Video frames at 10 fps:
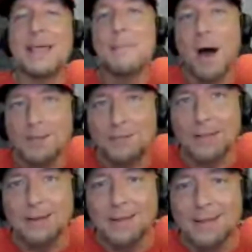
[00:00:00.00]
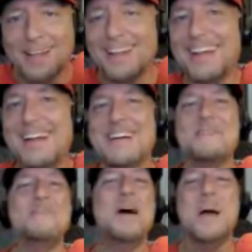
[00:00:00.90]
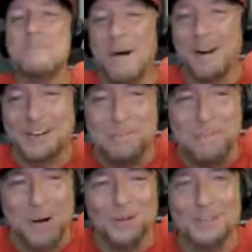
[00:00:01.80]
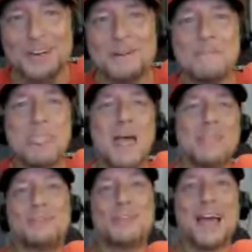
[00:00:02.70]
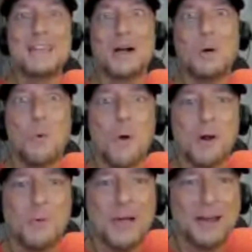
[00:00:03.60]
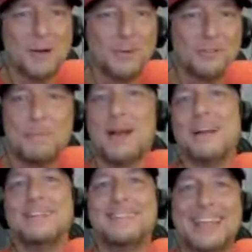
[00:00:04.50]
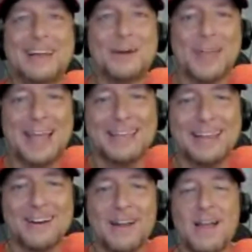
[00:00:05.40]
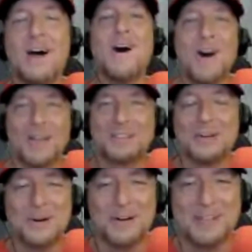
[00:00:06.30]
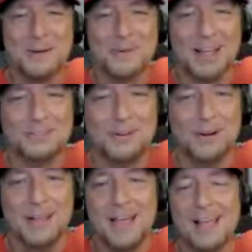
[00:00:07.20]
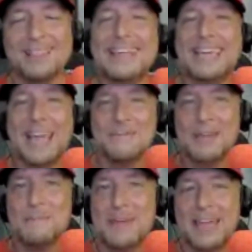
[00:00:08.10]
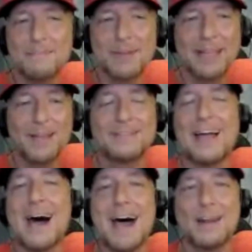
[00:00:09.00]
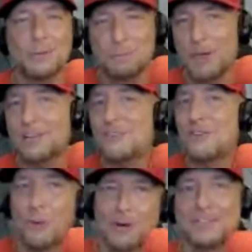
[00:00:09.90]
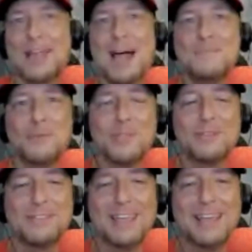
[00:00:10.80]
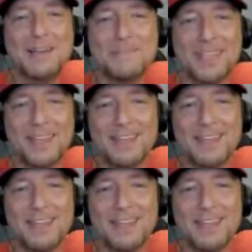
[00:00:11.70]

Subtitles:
Tim Hudson, Mark Mulder. The Cy Young Award winner was Barry Zito that year, also on that roster. League MVP Miguel Tejada was playing shortstop for this team.